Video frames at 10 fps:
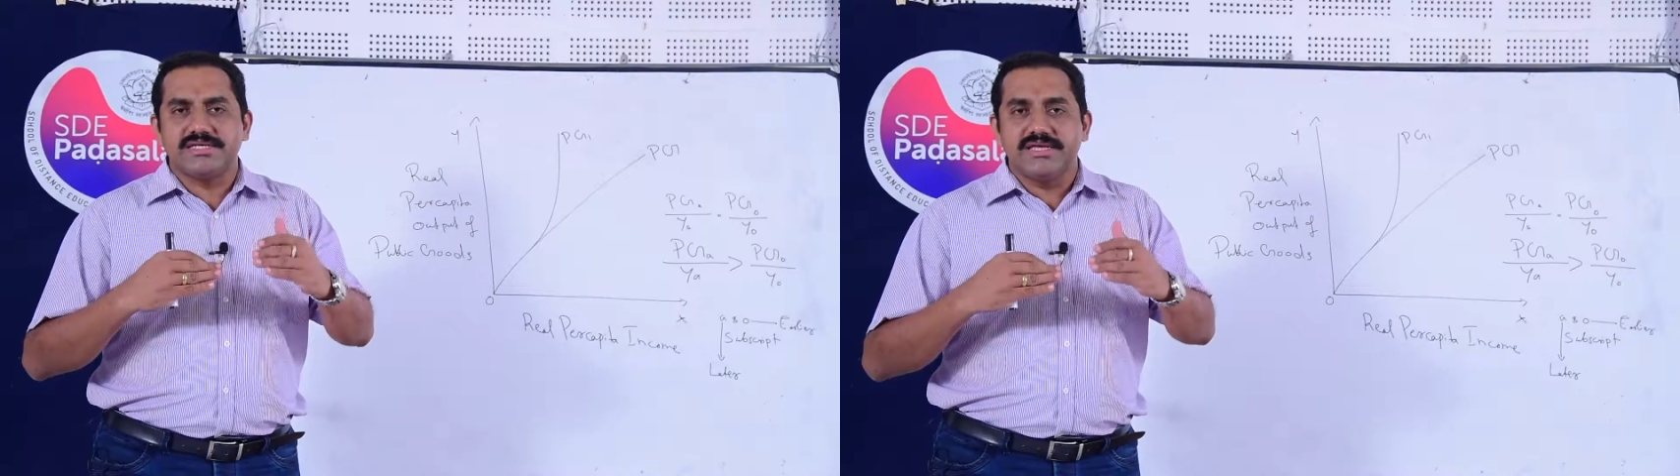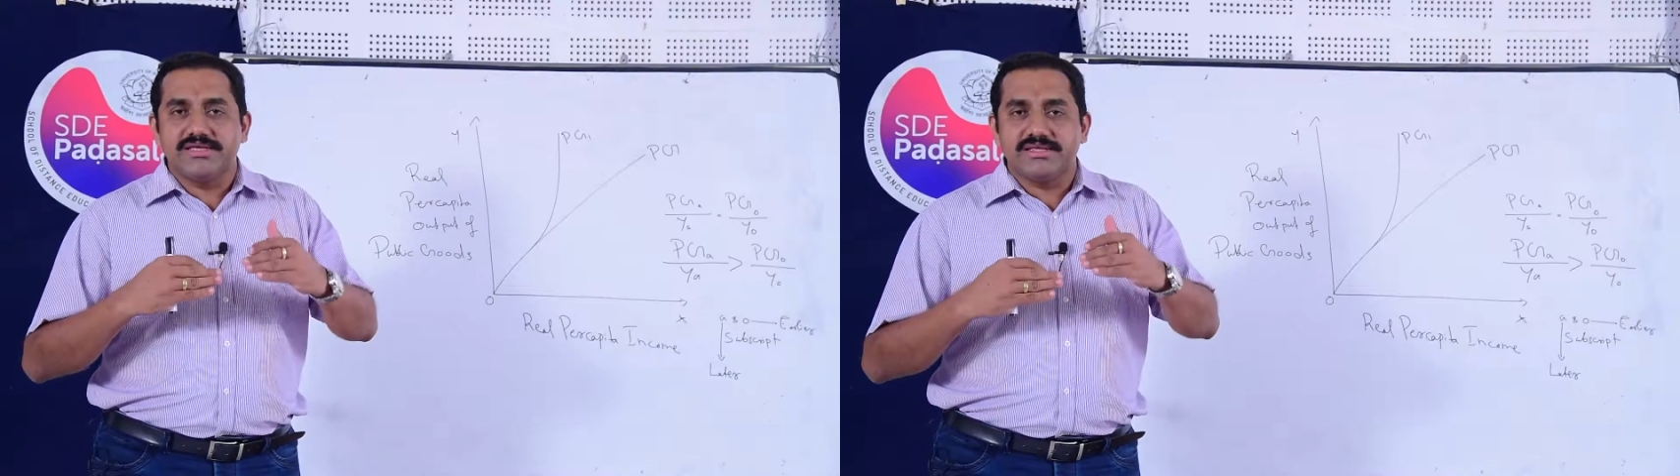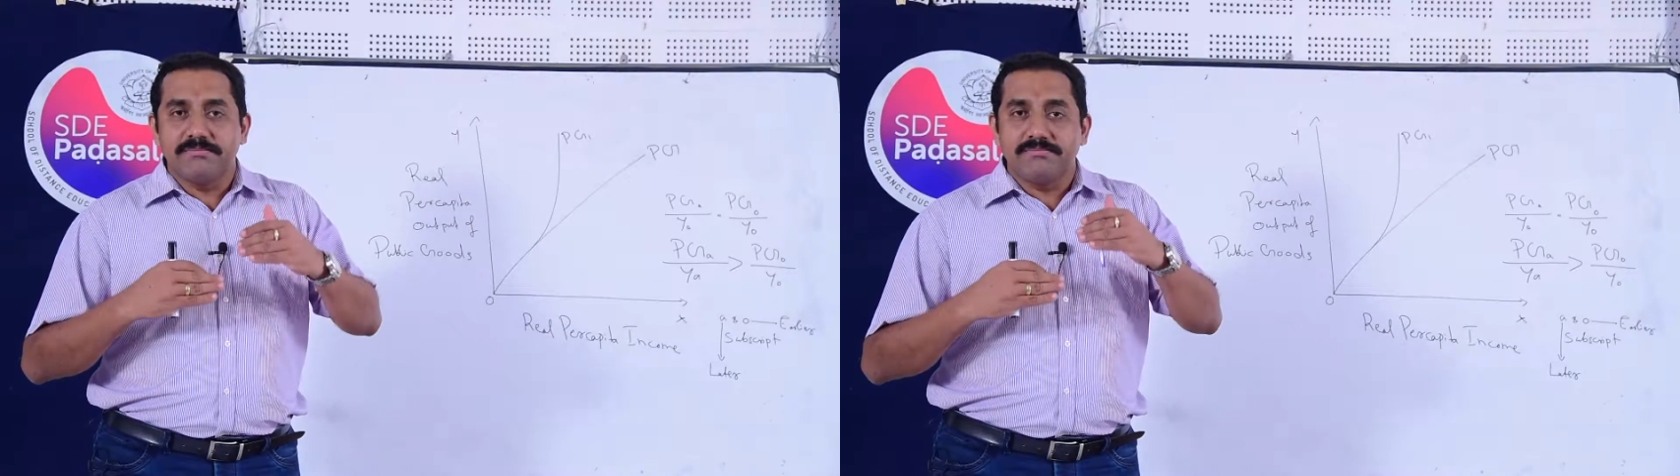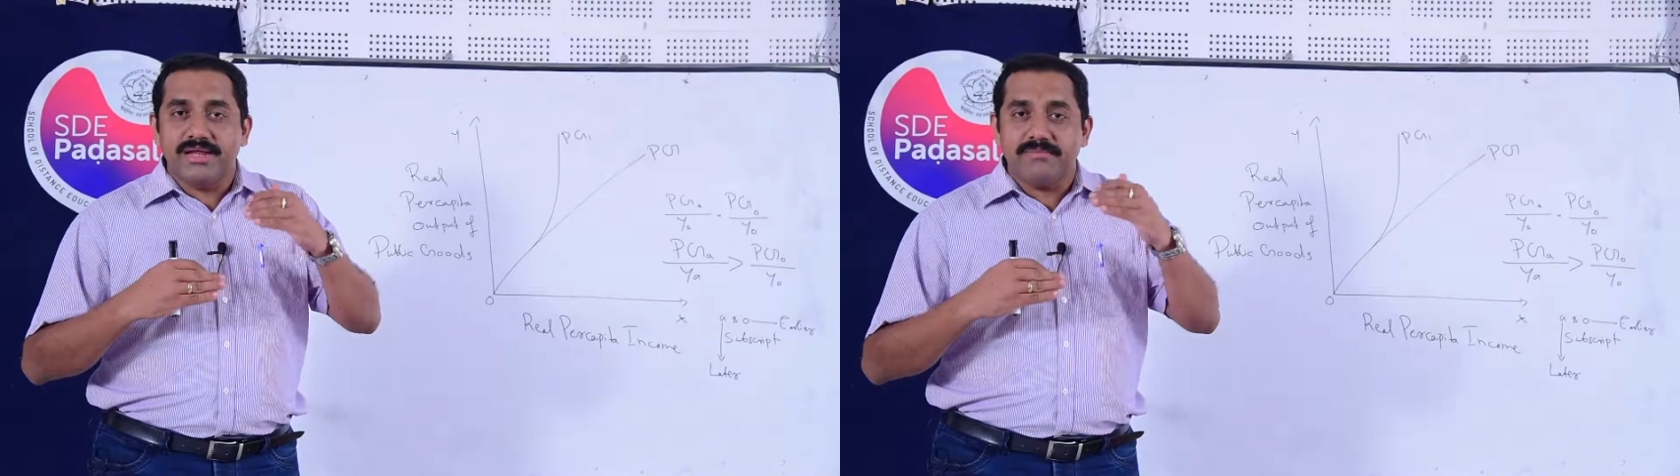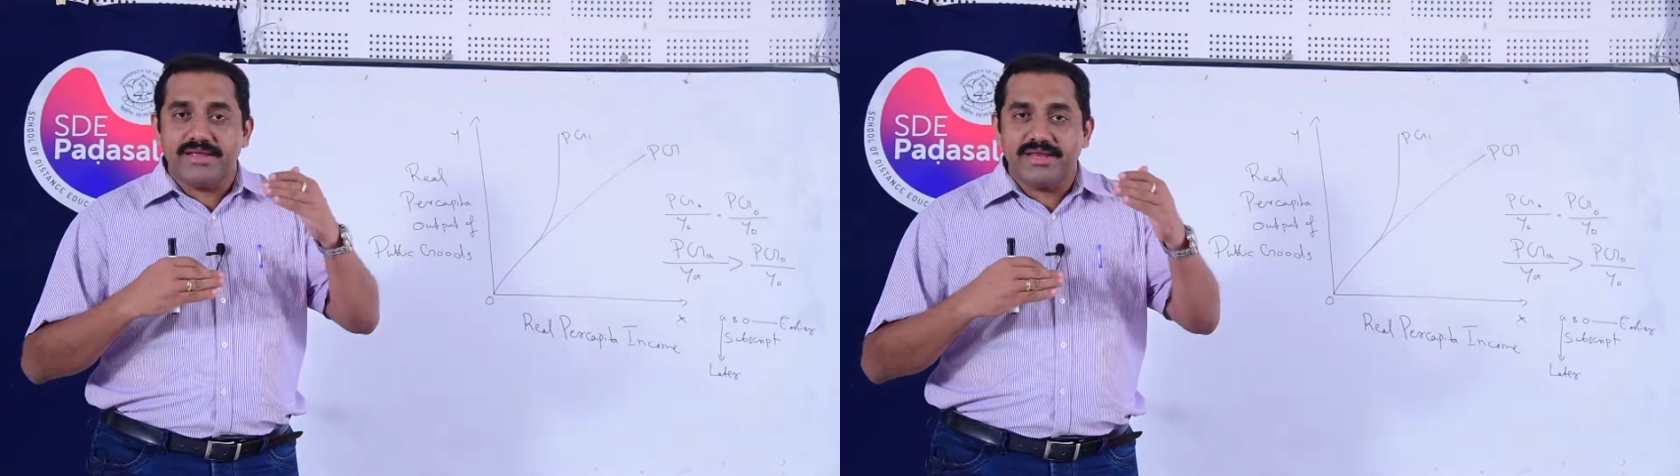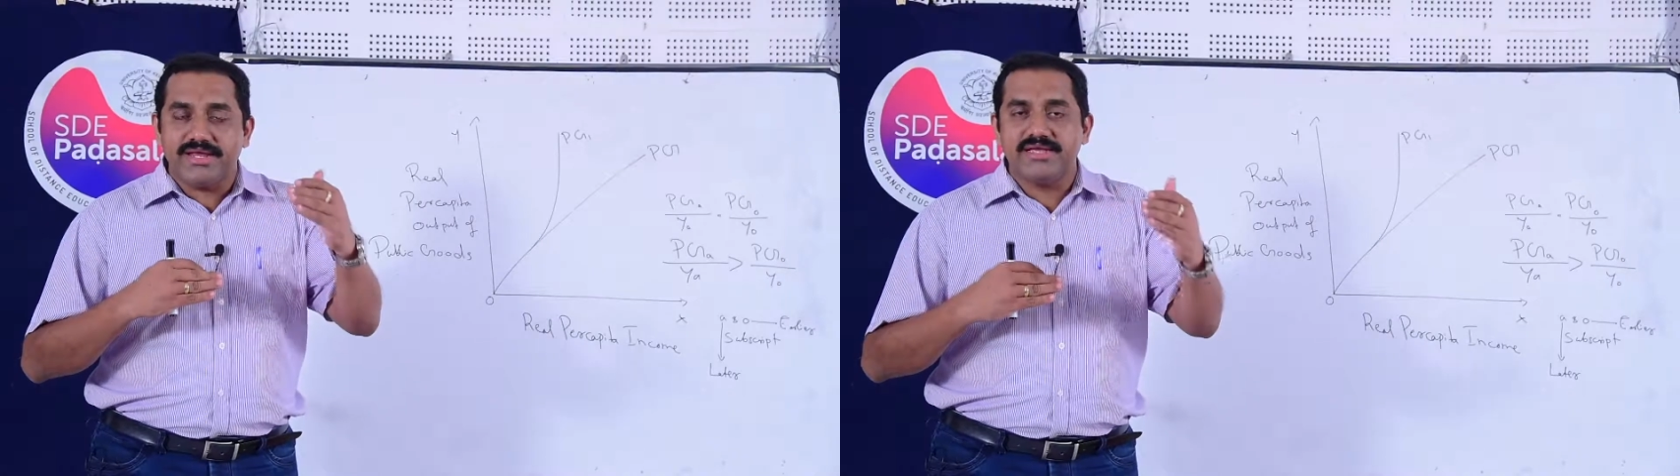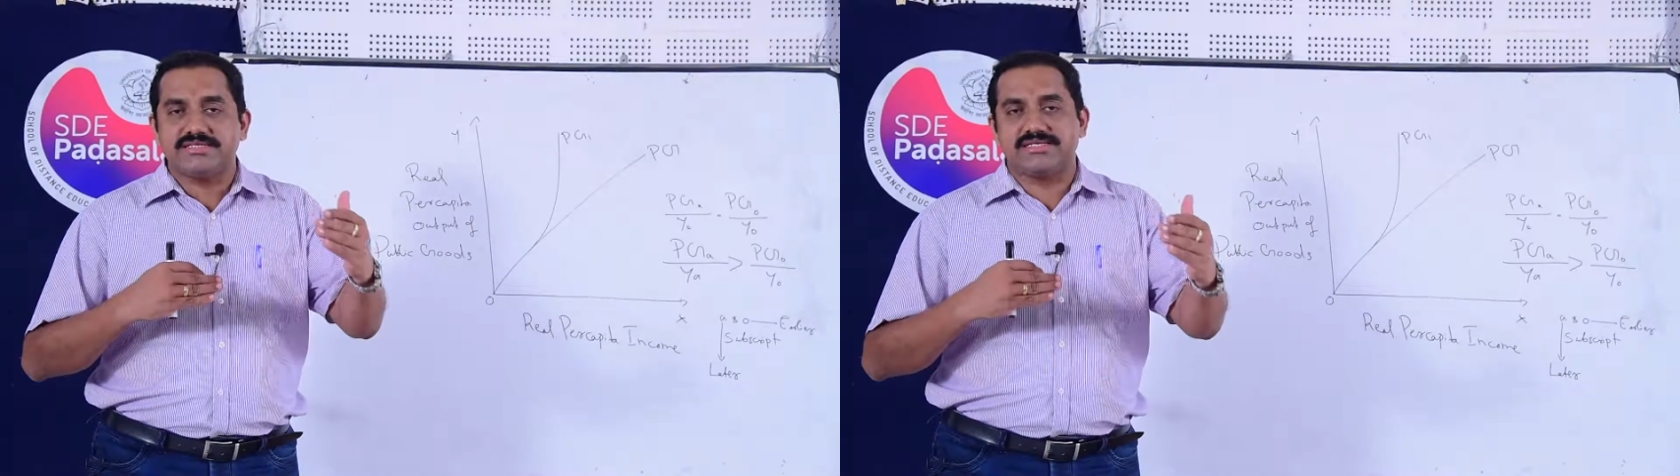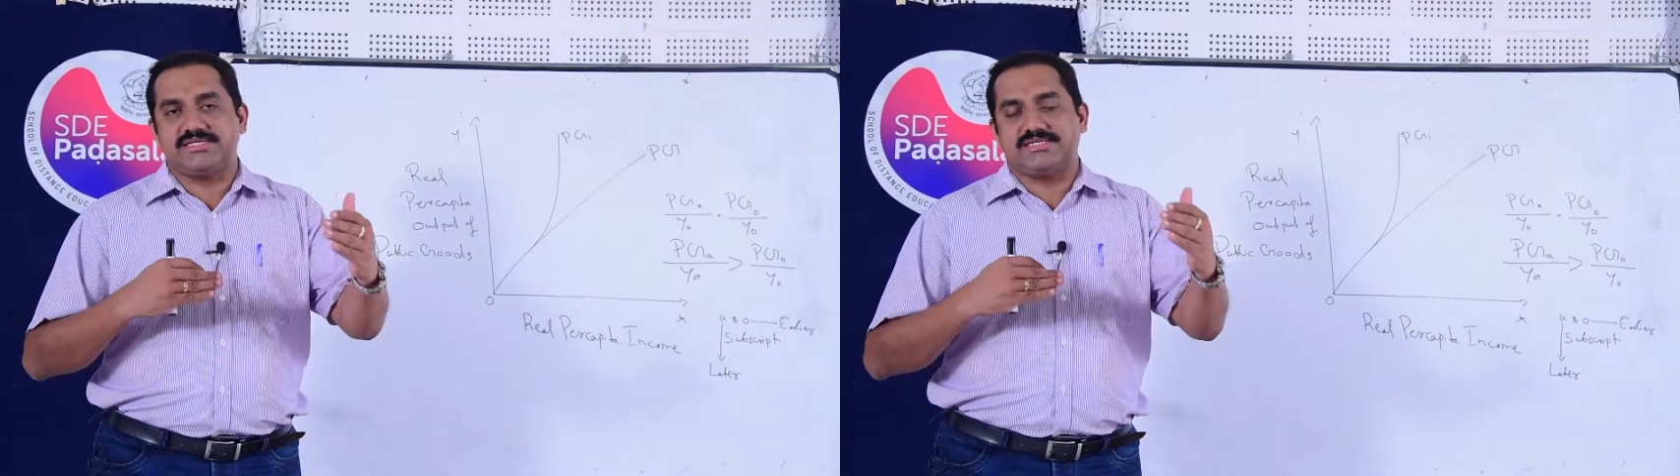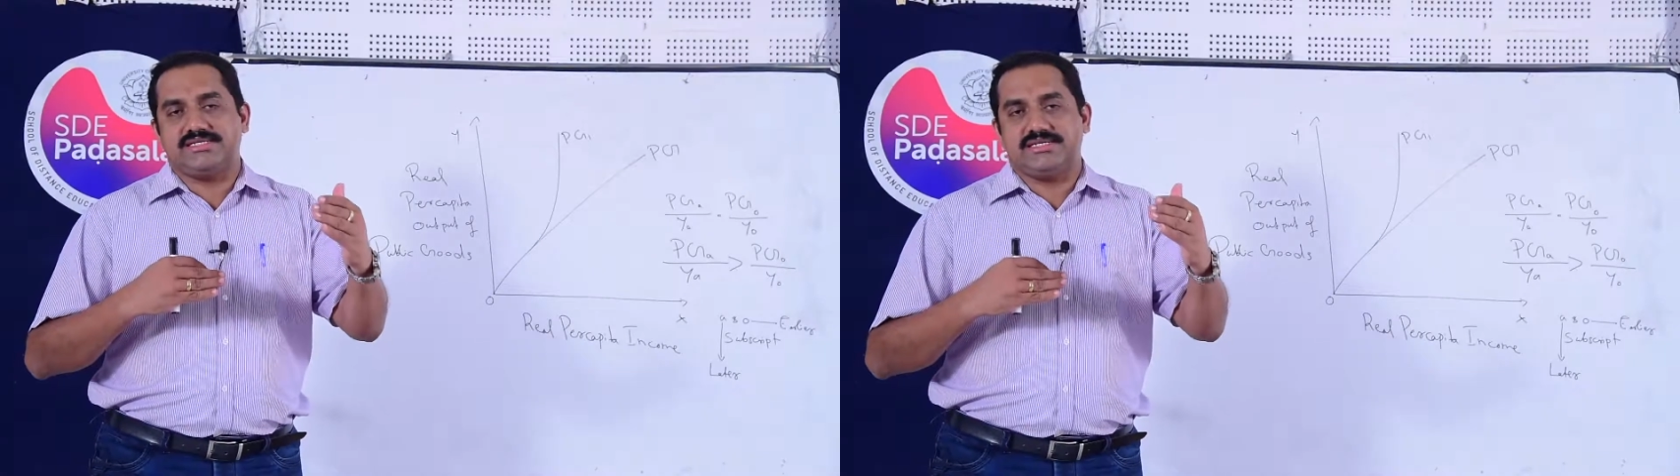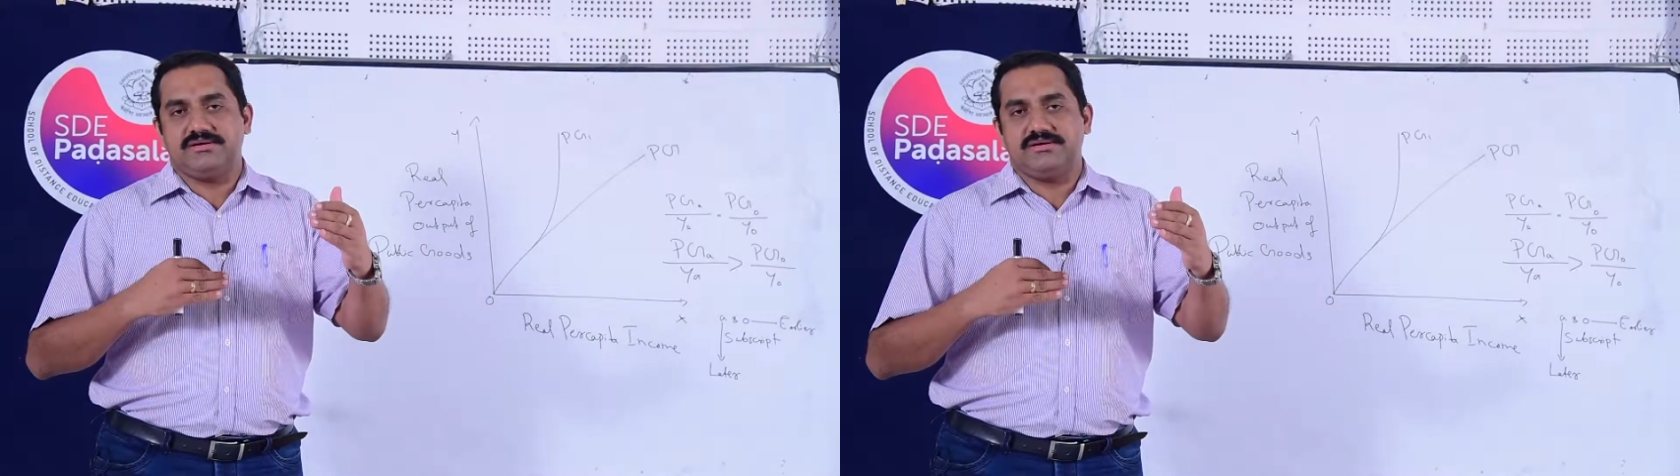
implementing such